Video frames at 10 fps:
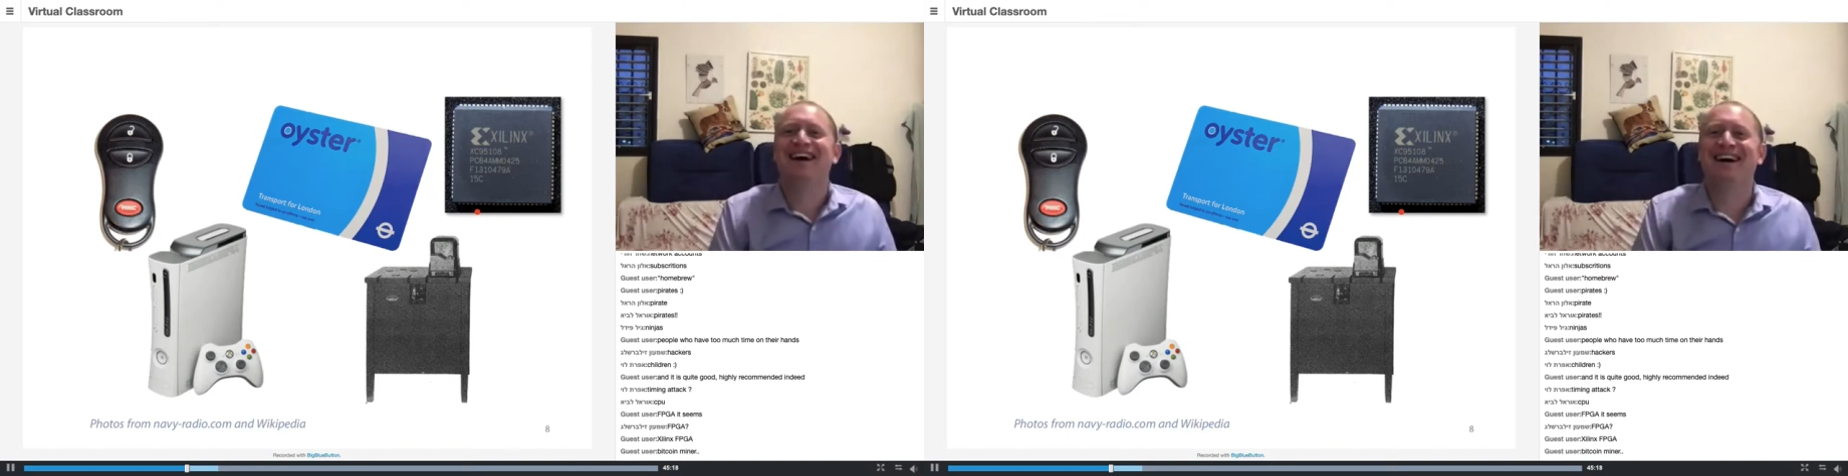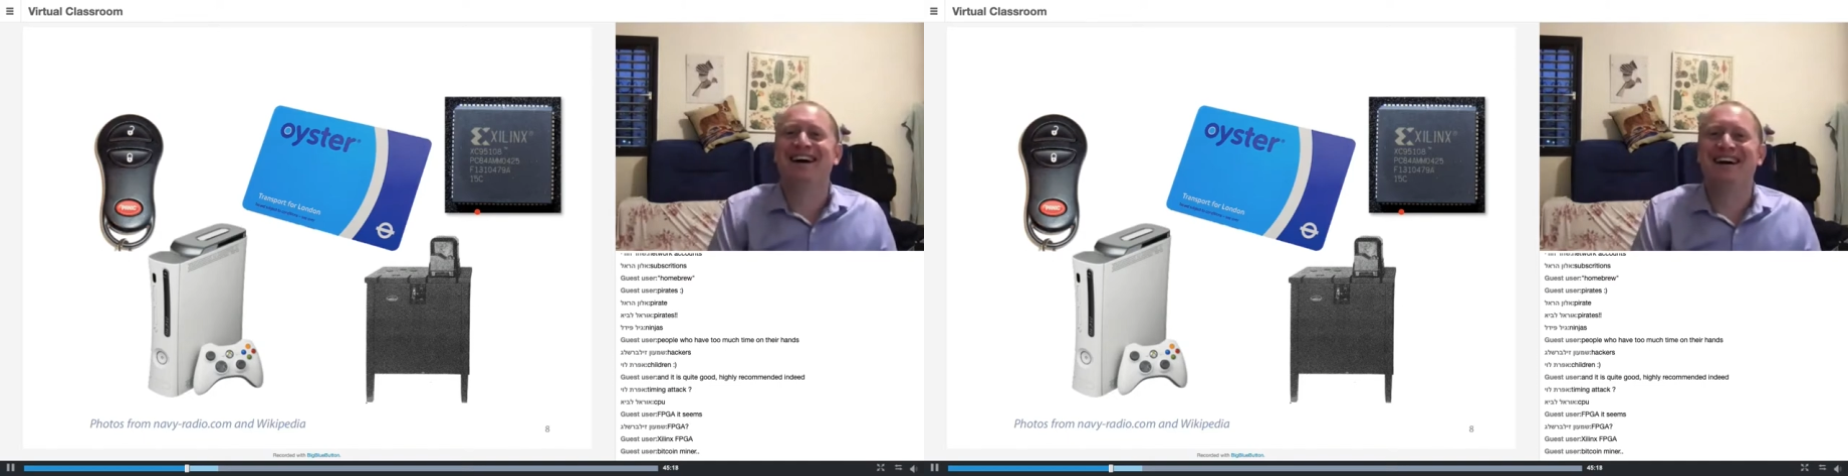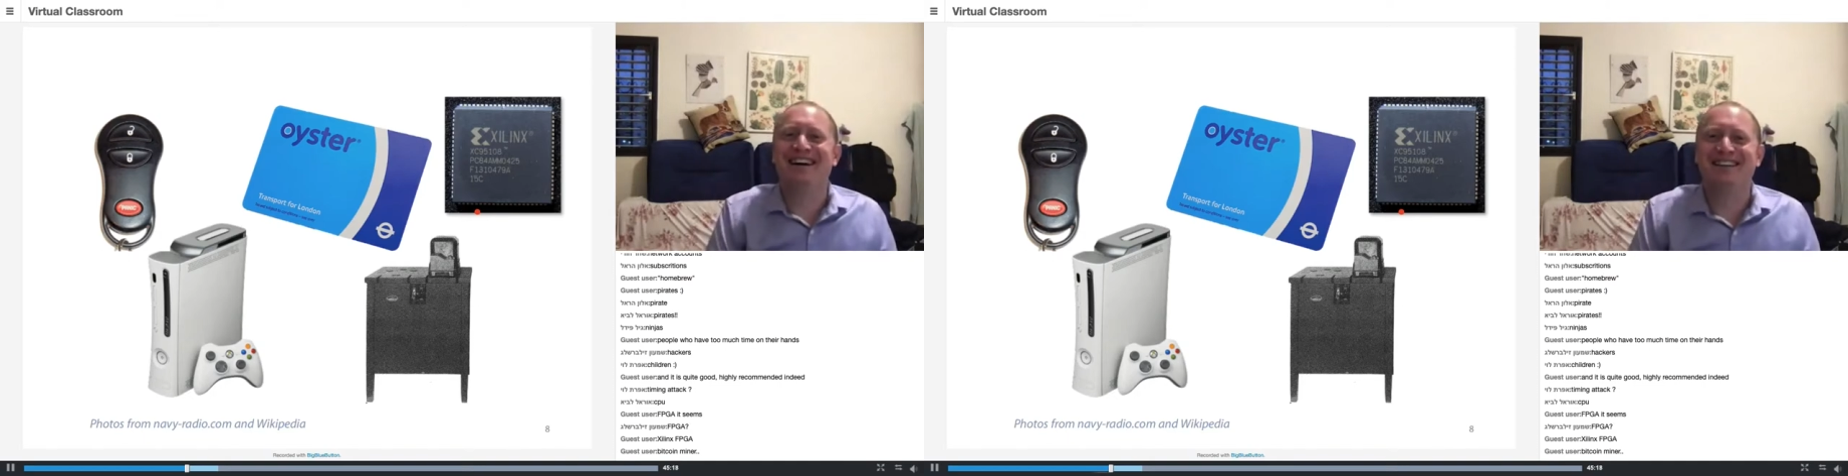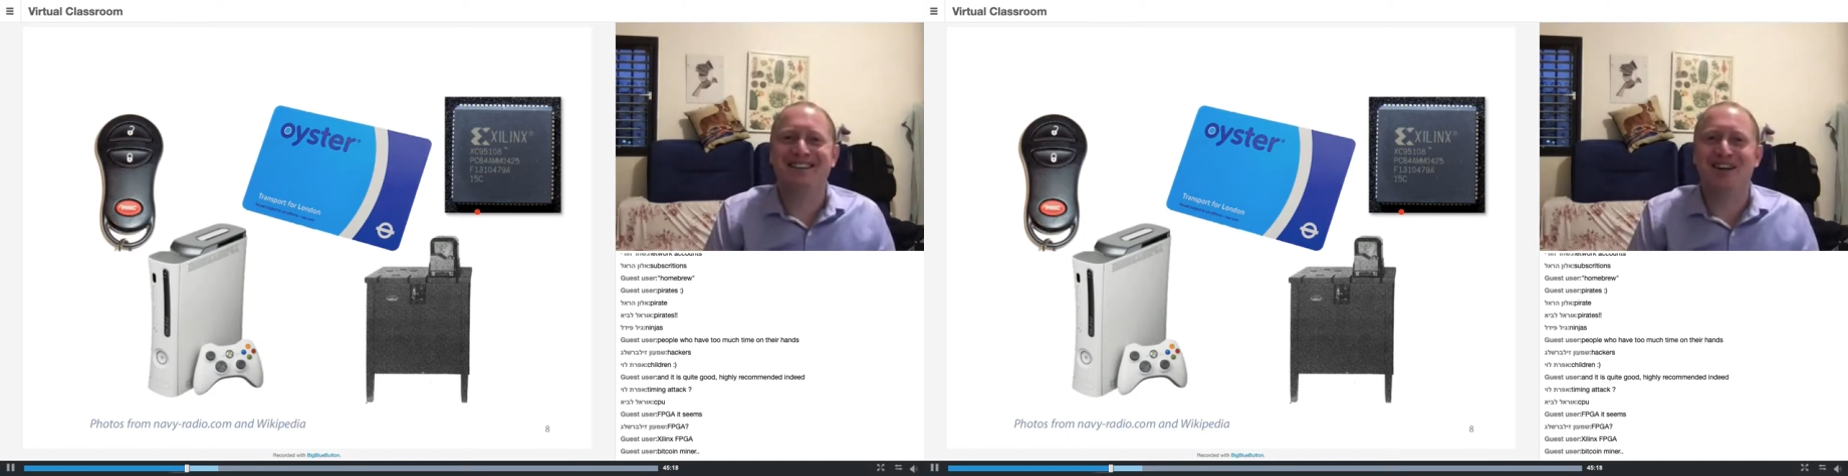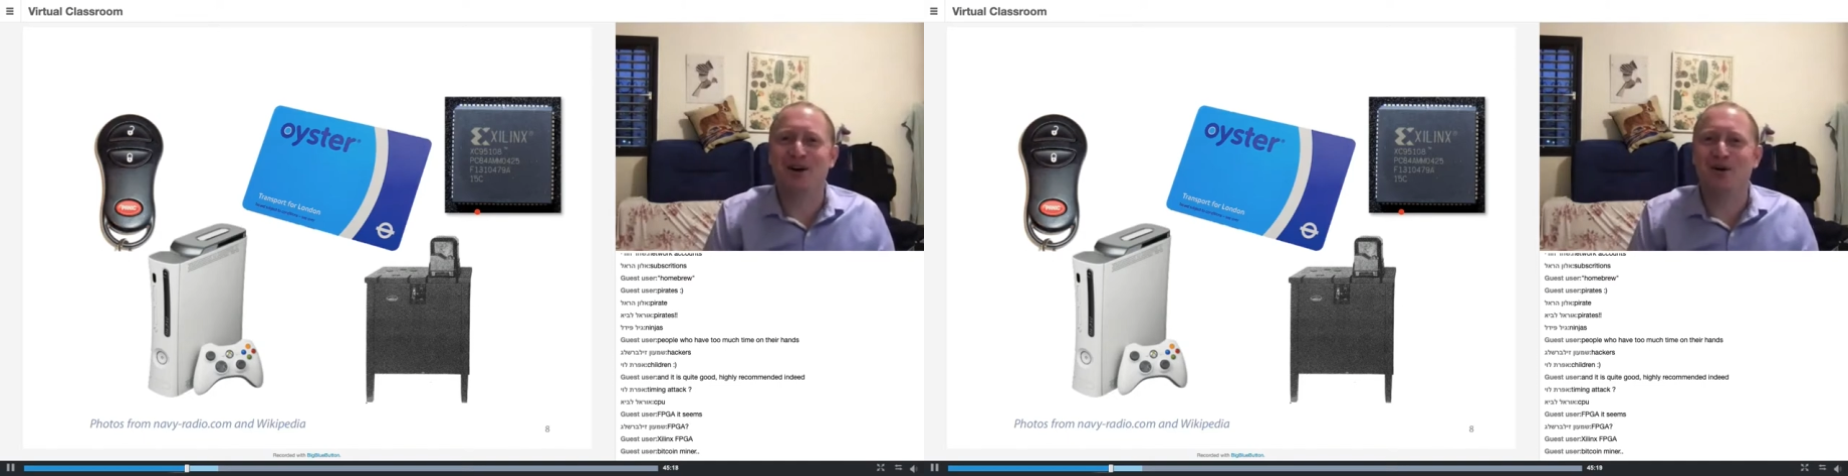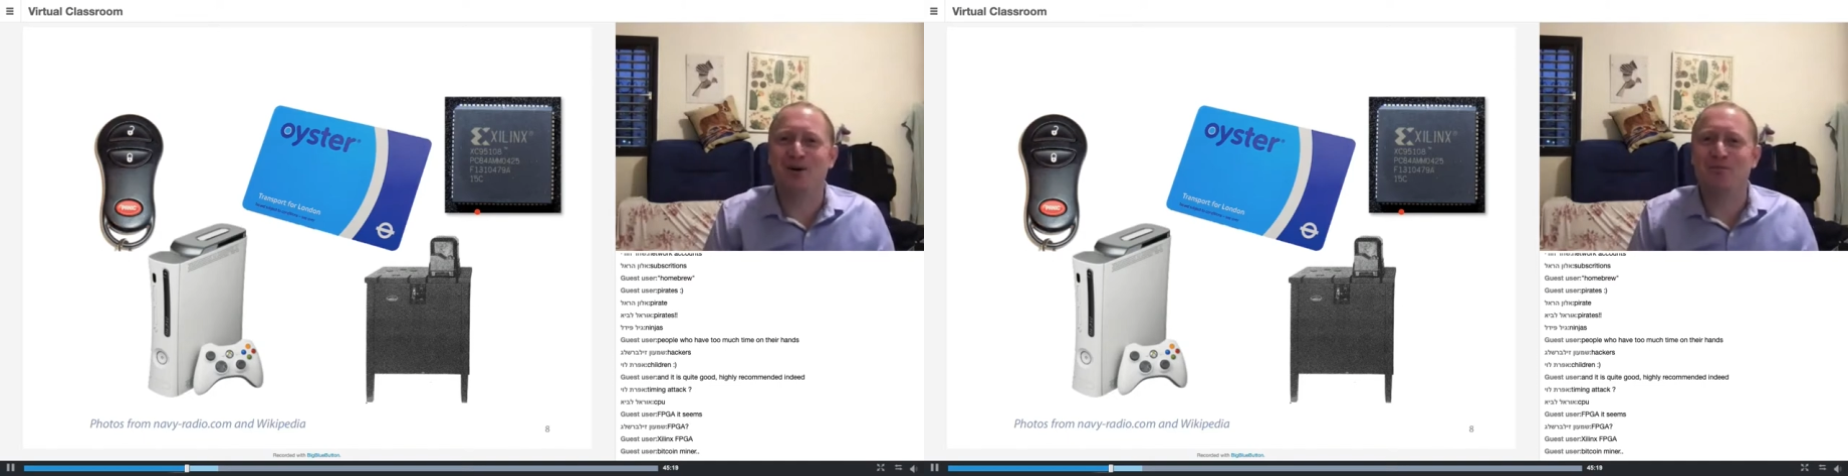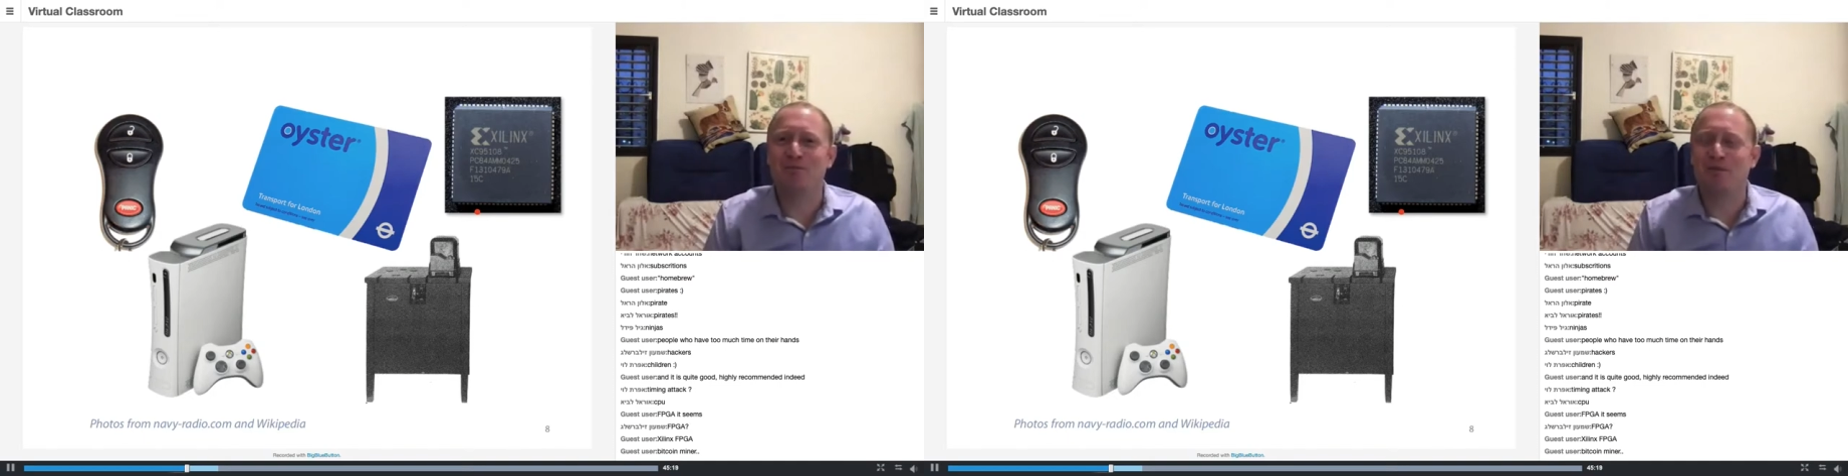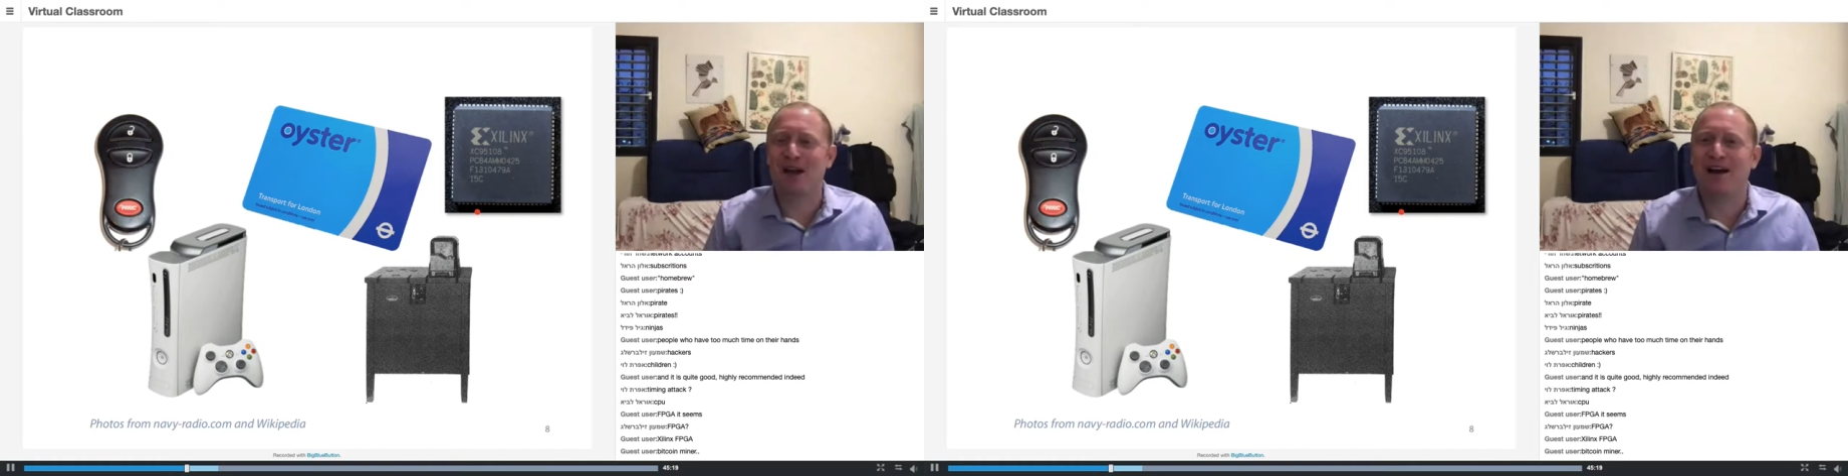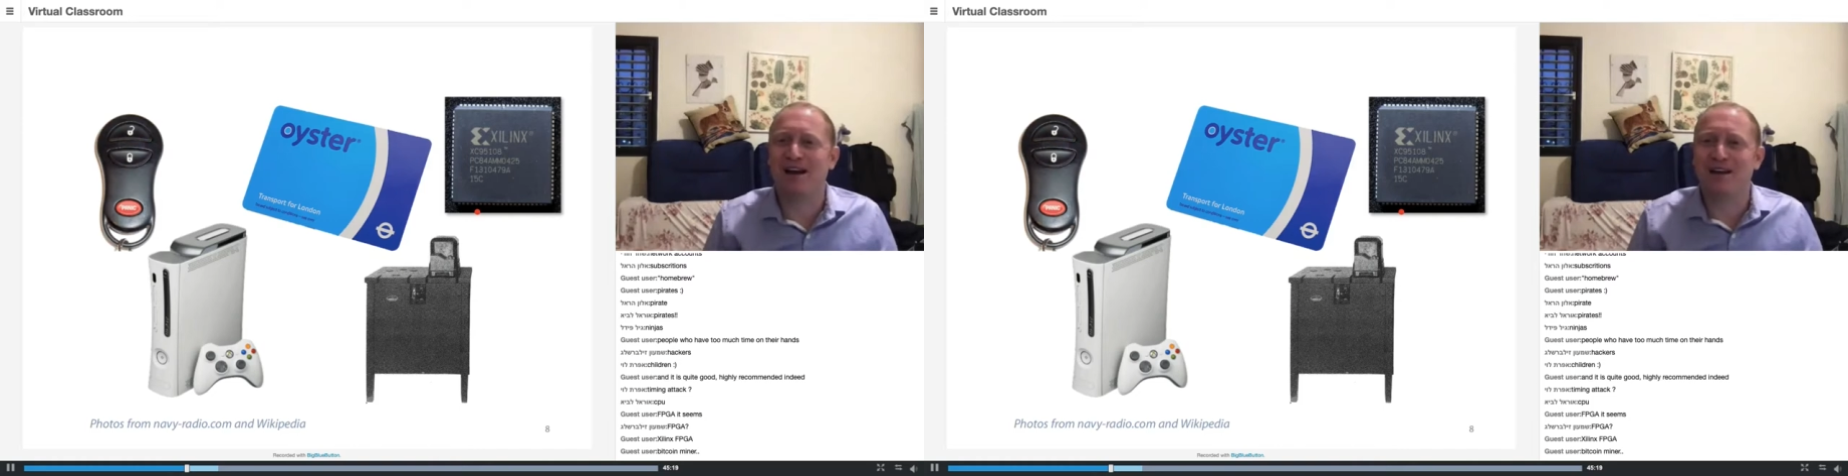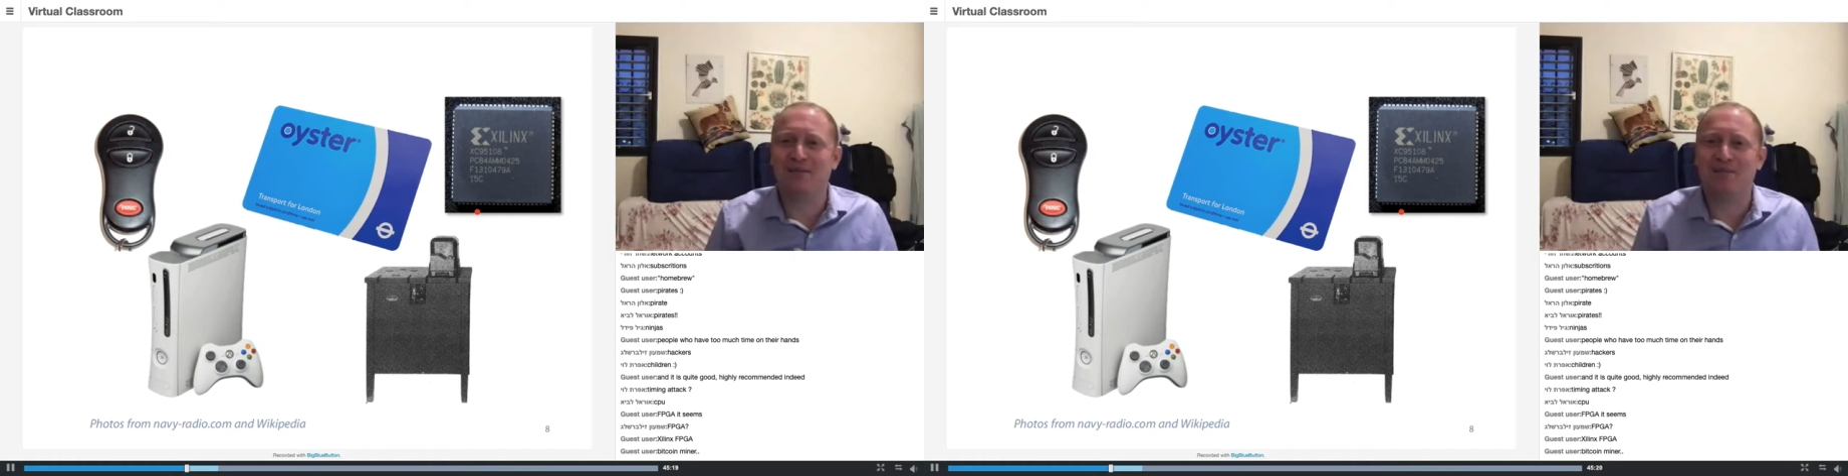is selling their high-end
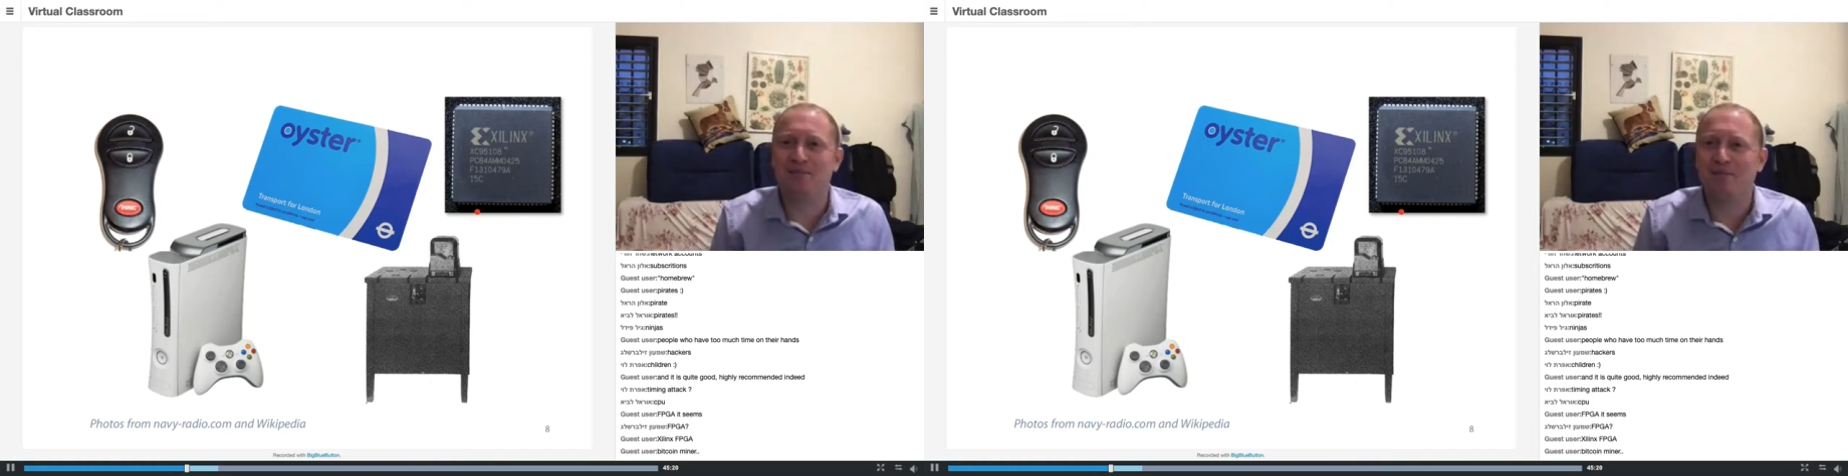routers